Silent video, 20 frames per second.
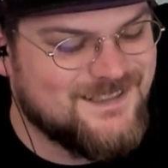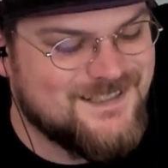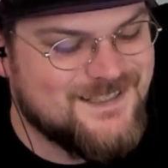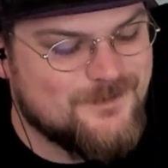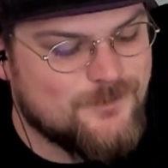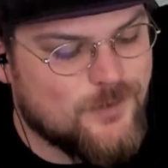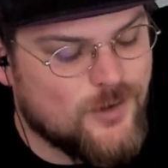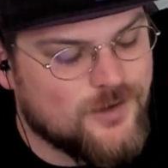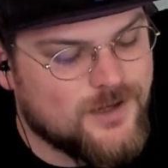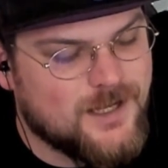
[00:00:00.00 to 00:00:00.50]

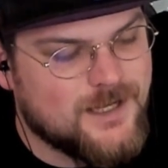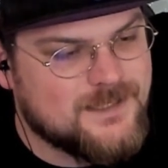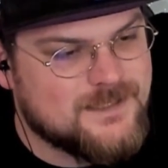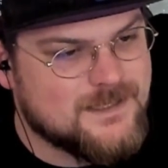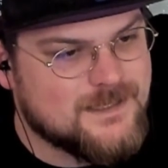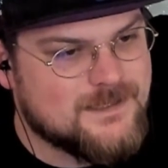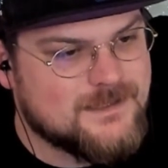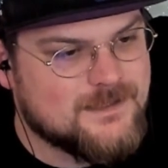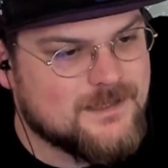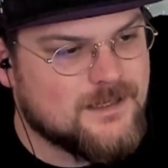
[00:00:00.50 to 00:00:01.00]
Pokedex
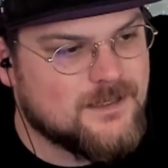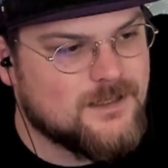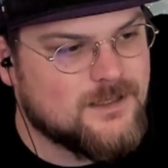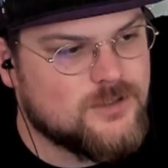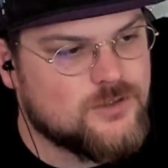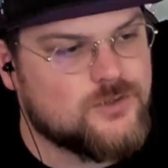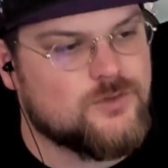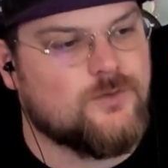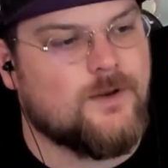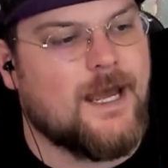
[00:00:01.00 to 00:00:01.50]
is
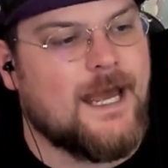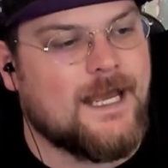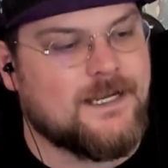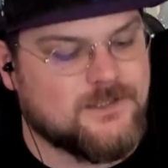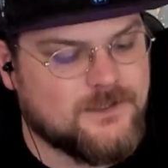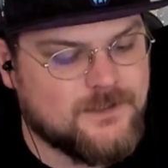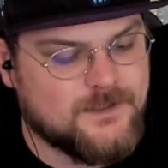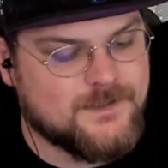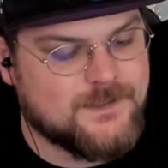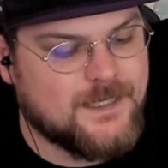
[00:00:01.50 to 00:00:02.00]
trash
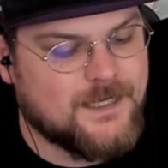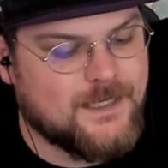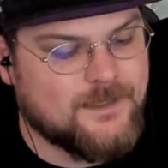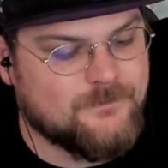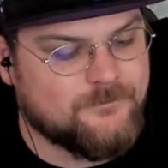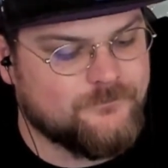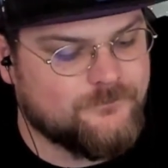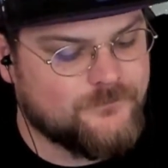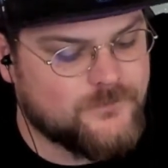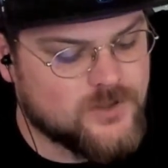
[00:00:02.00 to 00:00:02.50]
in this game.
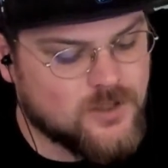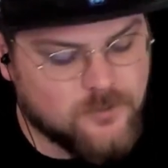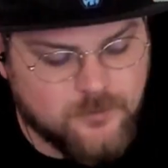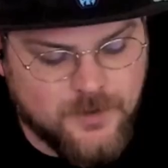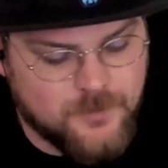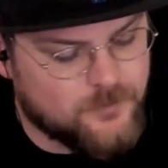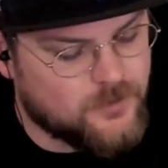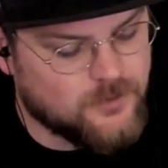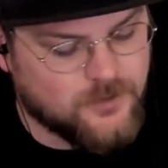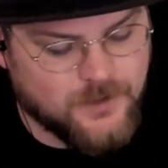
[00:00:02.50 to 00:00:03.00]
Don't play
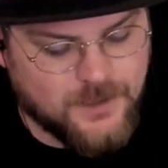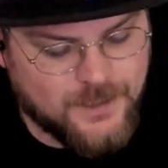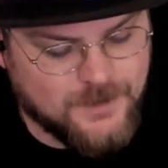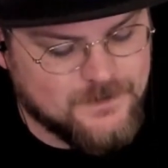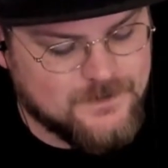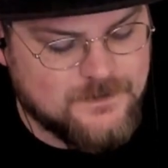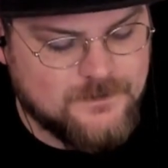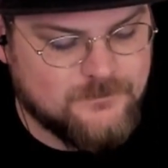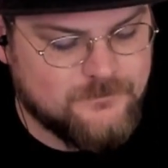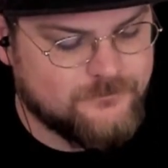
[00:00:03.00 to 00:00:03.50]

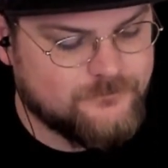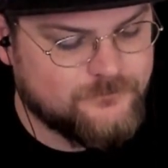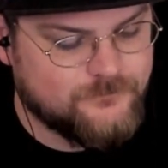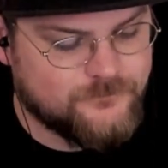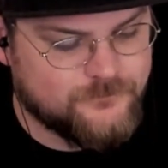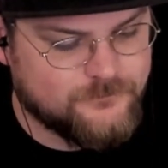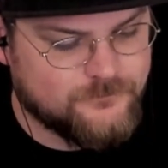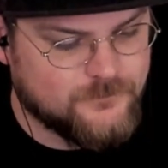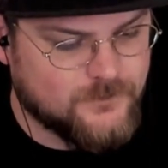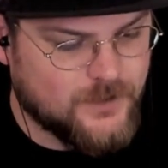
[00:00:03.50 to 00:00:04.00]
Pokedex.
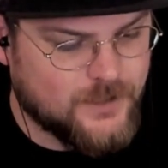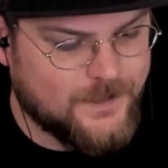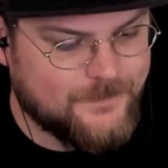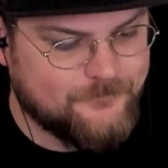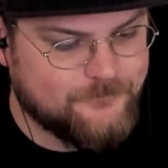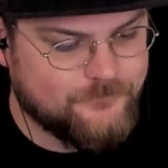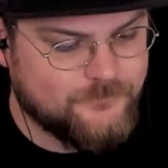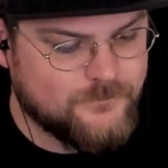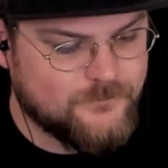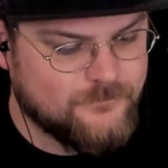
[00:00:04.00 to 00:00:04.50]
Alright?
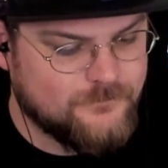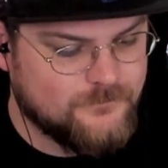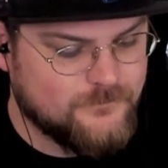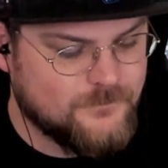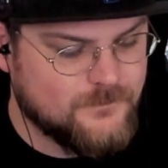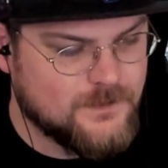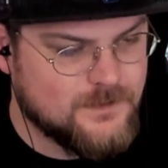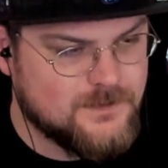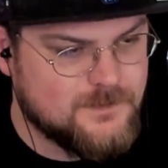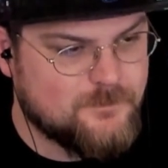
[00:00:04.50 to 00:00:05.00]

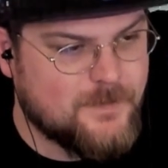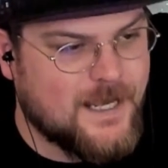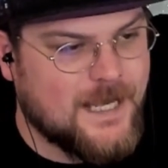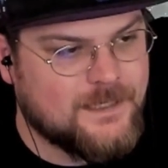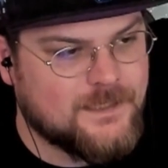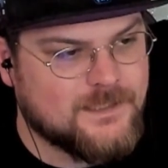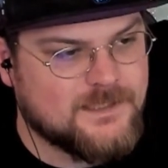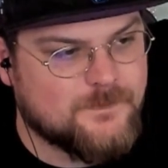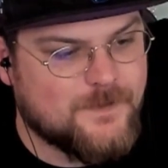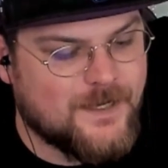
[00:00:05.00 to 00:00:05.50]
It's bad and
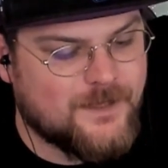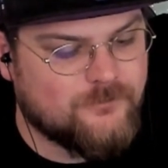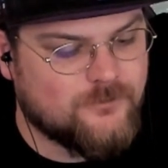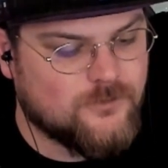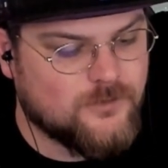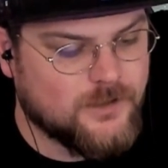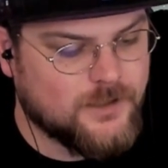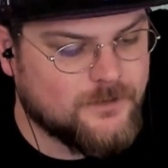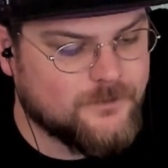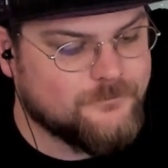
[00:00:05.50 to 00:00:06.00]
it's bad for
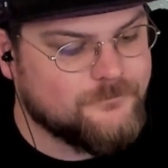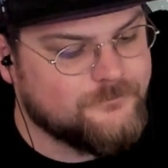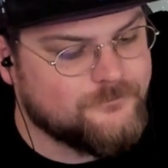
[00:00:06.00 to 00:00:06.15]
you.